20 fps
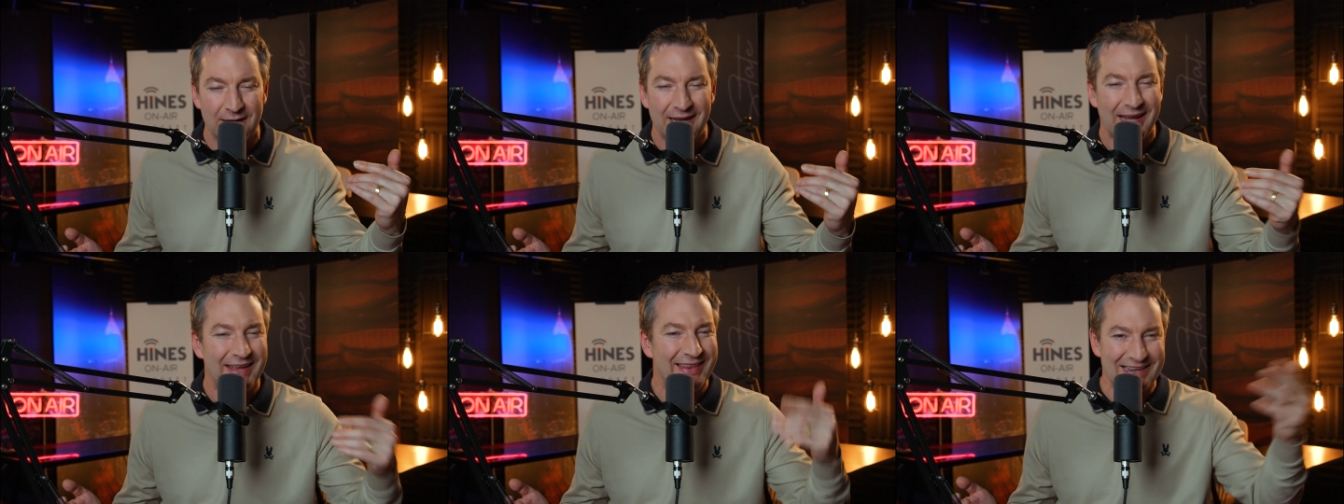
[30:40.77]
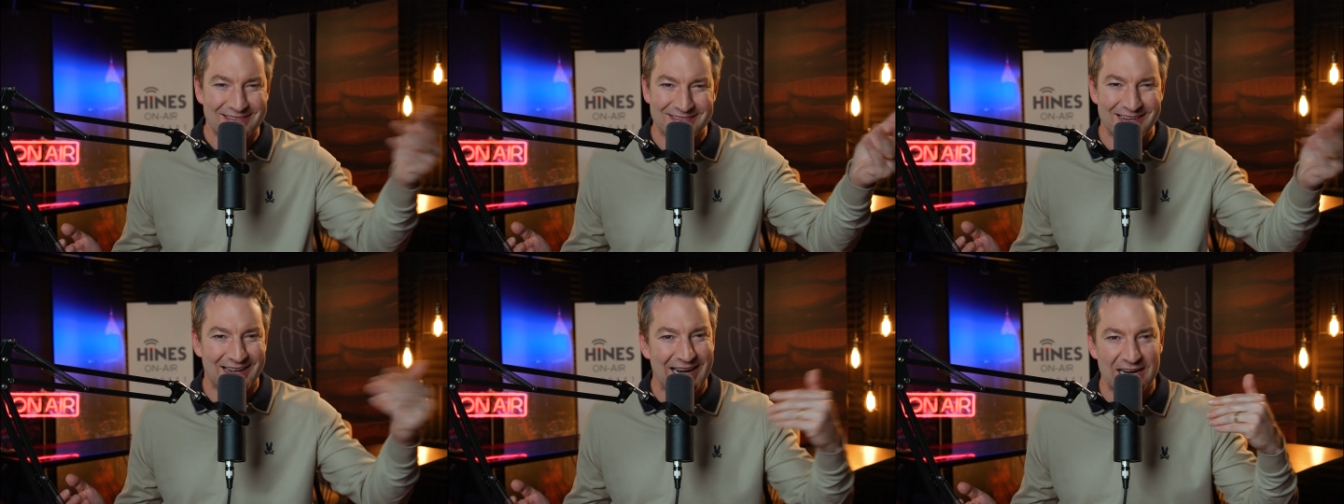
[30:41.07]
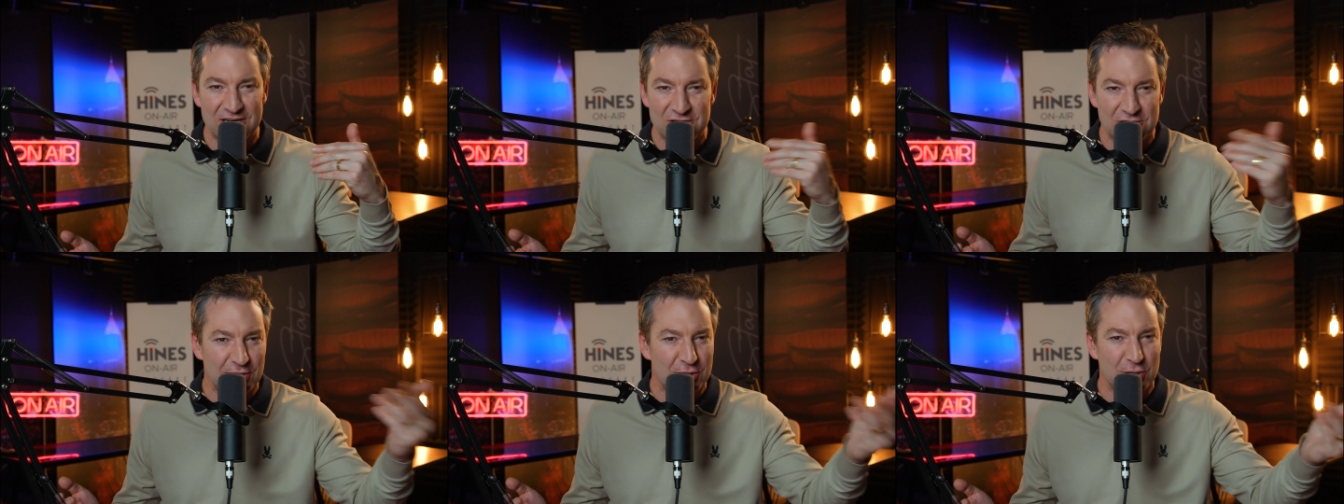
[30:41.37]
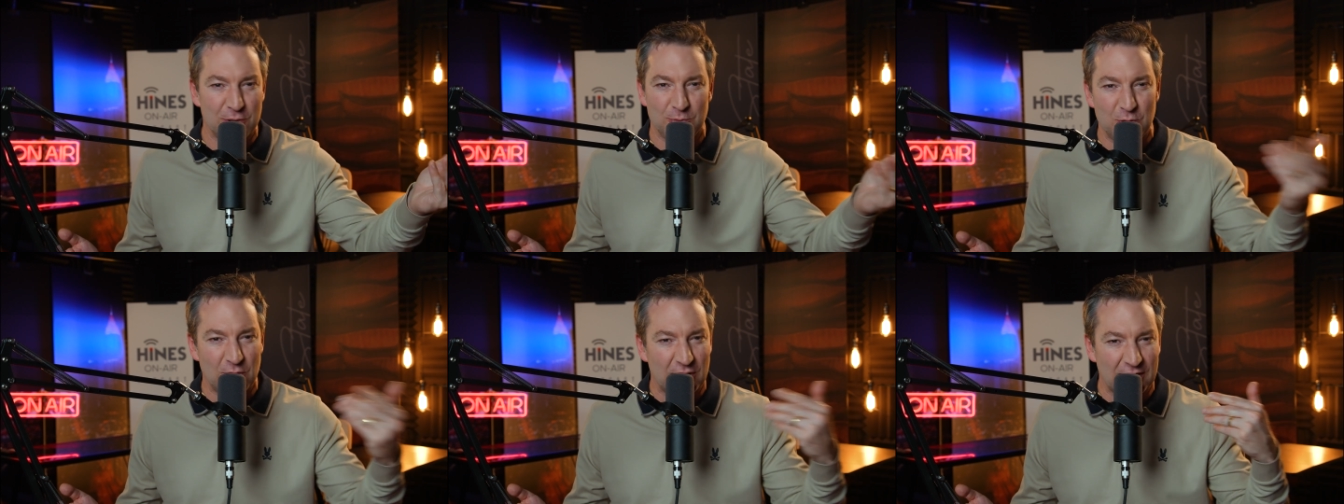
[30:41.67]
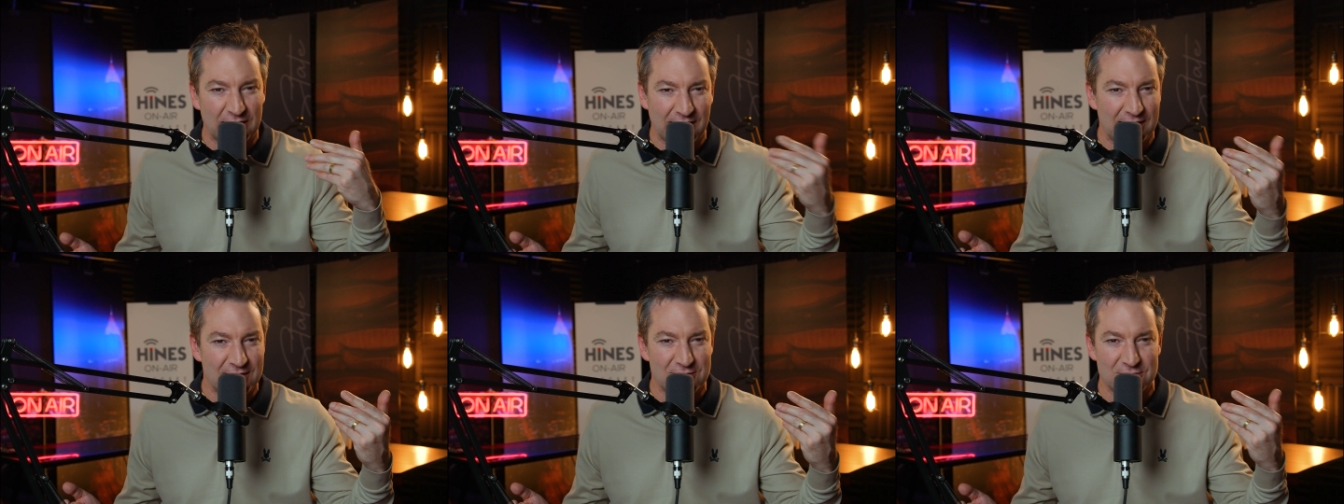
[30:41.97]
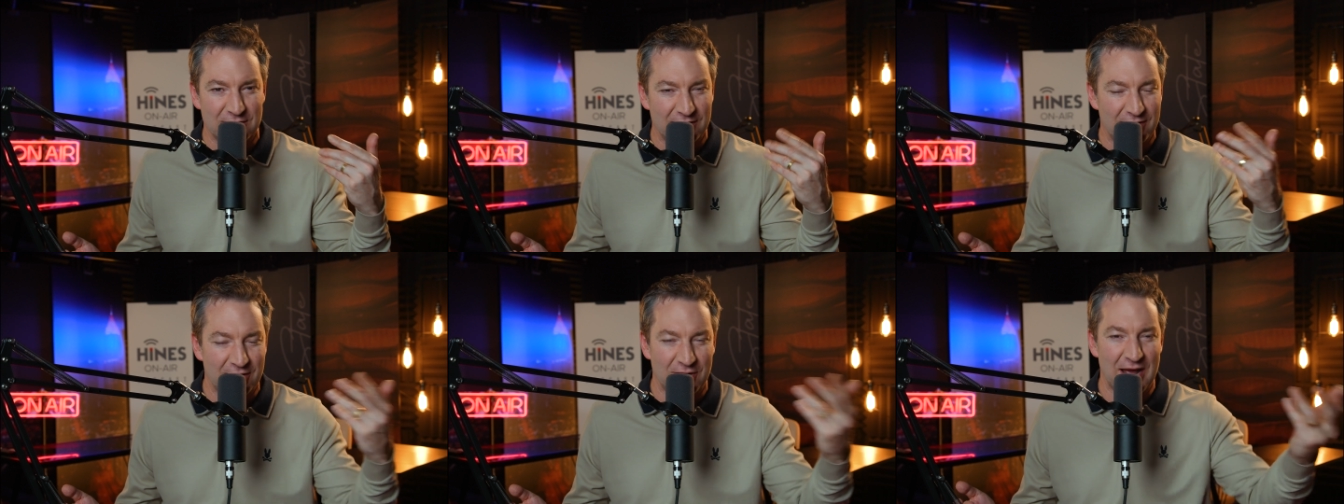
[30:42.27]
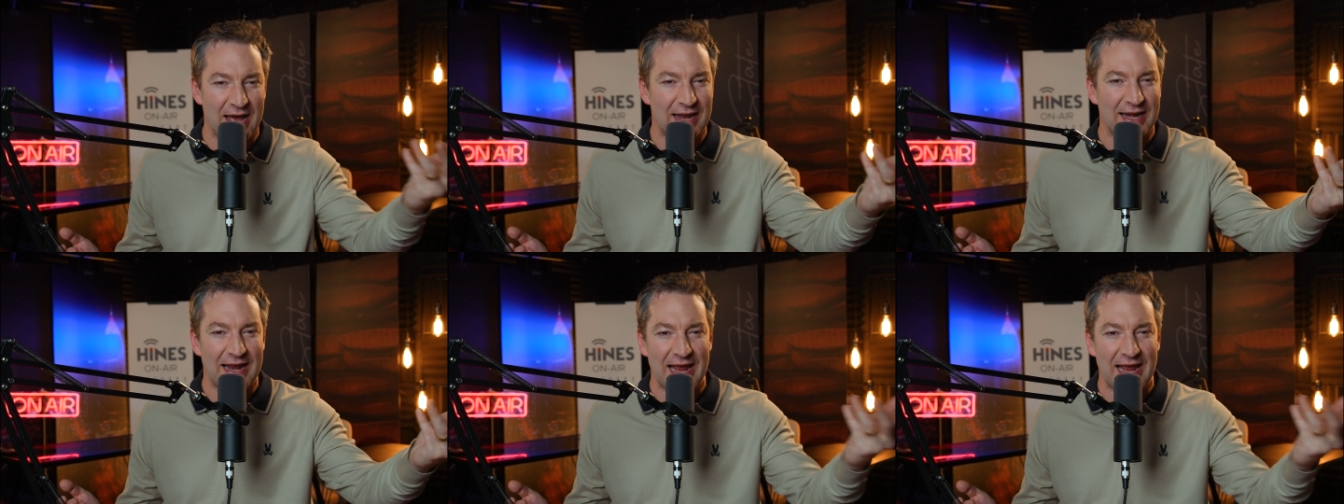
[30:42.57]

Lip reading: And that's not actually communication. They're not